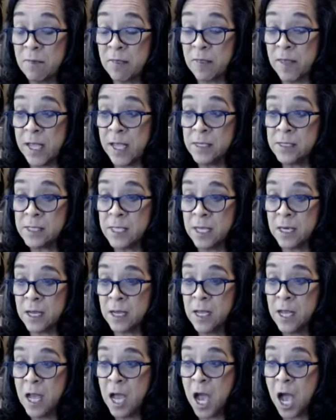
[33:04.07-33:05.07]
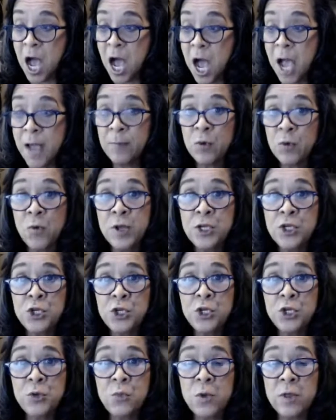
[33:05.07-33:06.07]
things that I'm going to
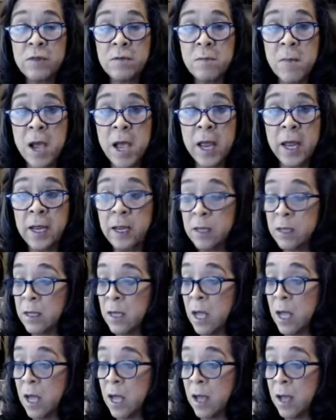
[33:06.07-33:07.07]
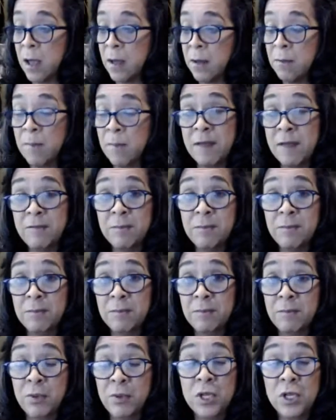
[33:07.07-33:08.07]
do with my
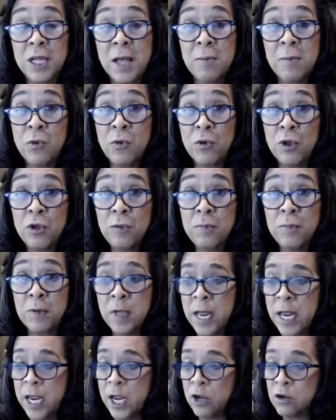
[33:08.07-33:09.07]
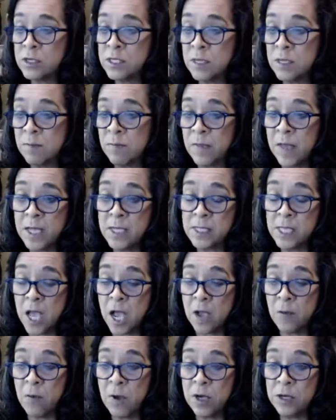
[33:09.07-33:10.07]
book club group. Here's some things
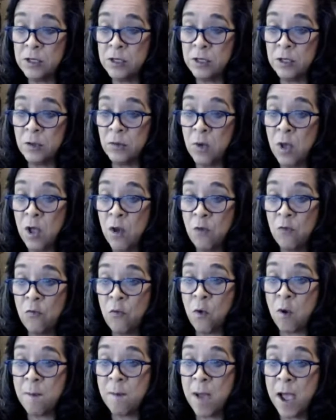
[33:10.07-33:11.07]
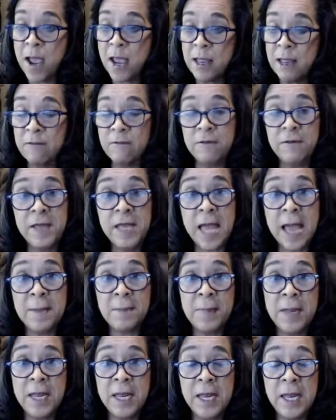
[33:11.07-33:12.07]
I want to do for my
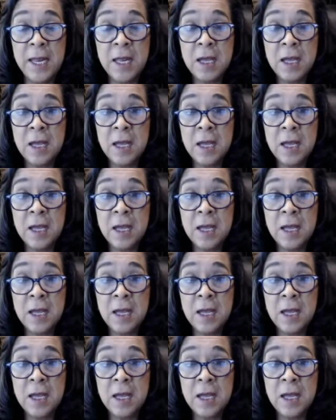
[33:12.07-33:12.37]
VIP